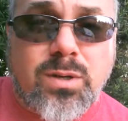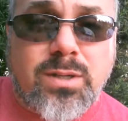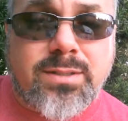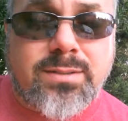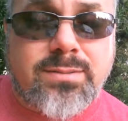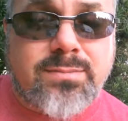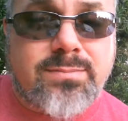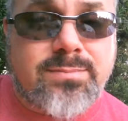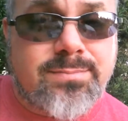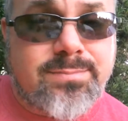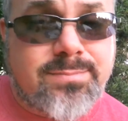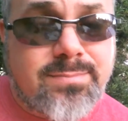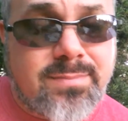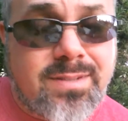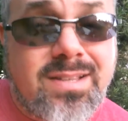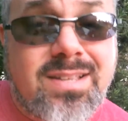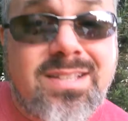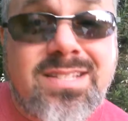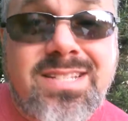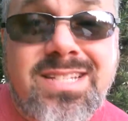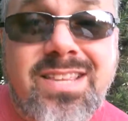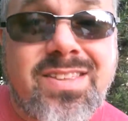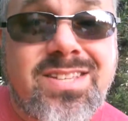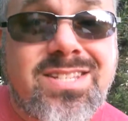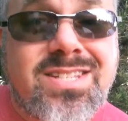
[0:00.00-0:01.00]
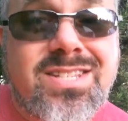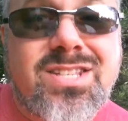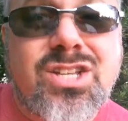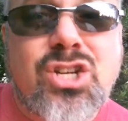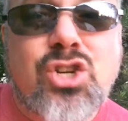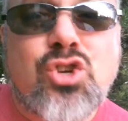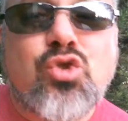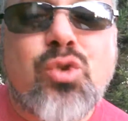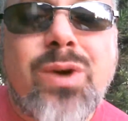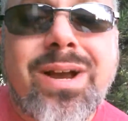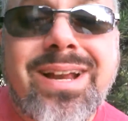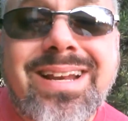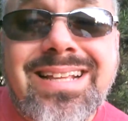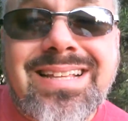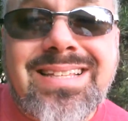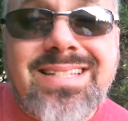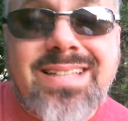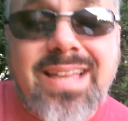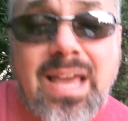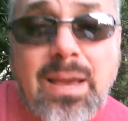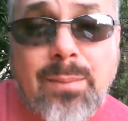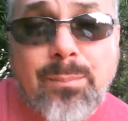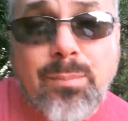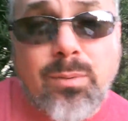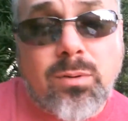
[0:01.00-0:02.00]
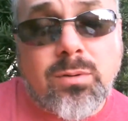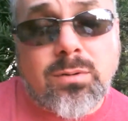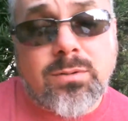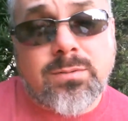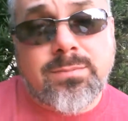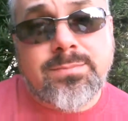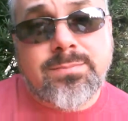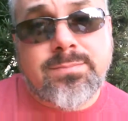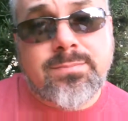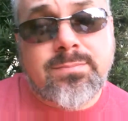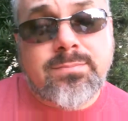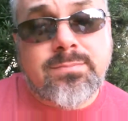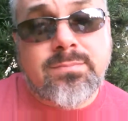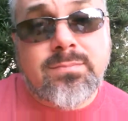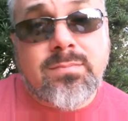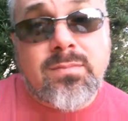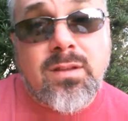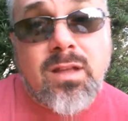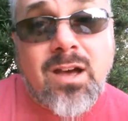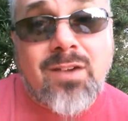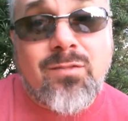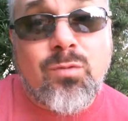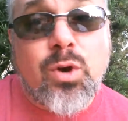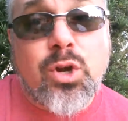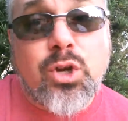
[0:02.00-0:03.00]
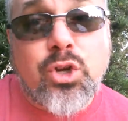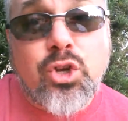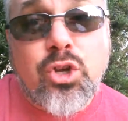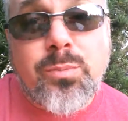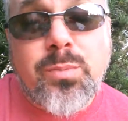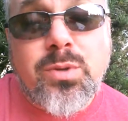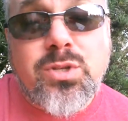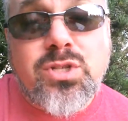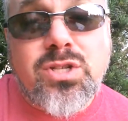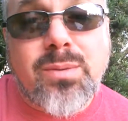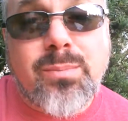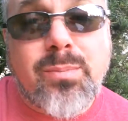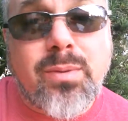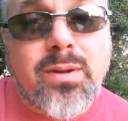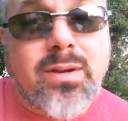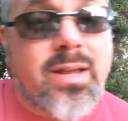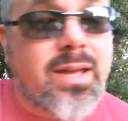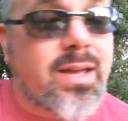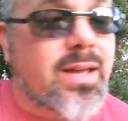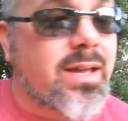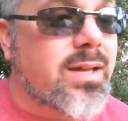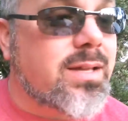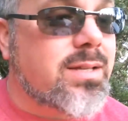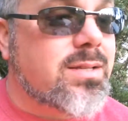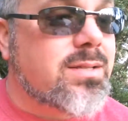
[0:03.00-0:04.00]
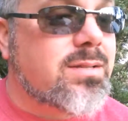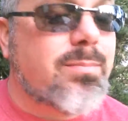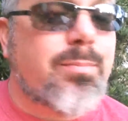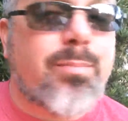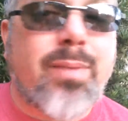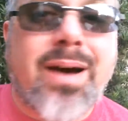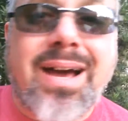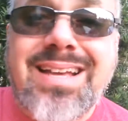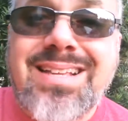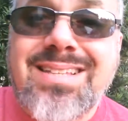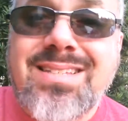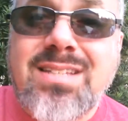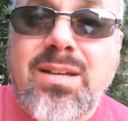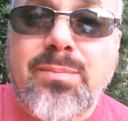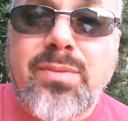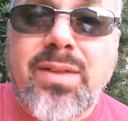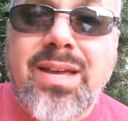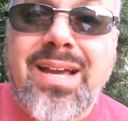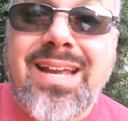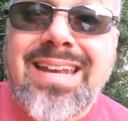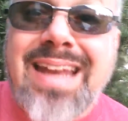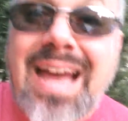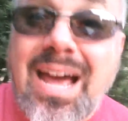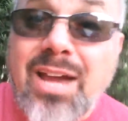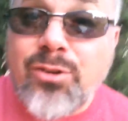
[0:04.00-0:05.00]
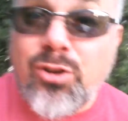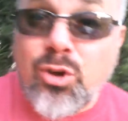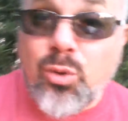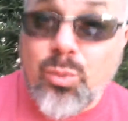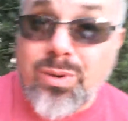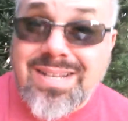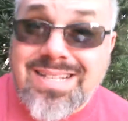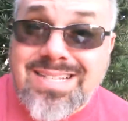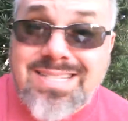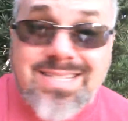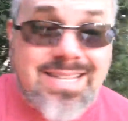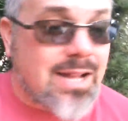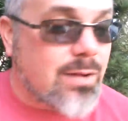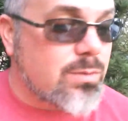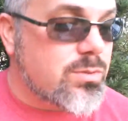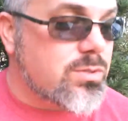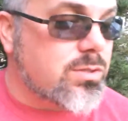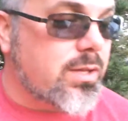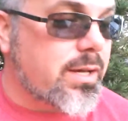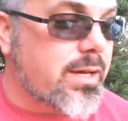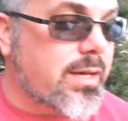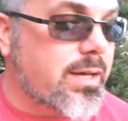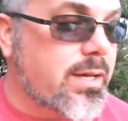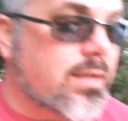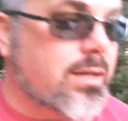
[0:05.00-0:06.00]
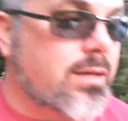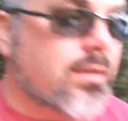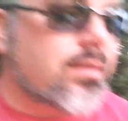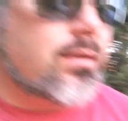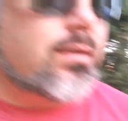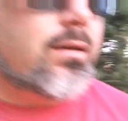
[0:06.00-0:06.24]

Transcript: one. See, this is a great example of what New Music Monday is. Buying something, not knowing what it sounds like.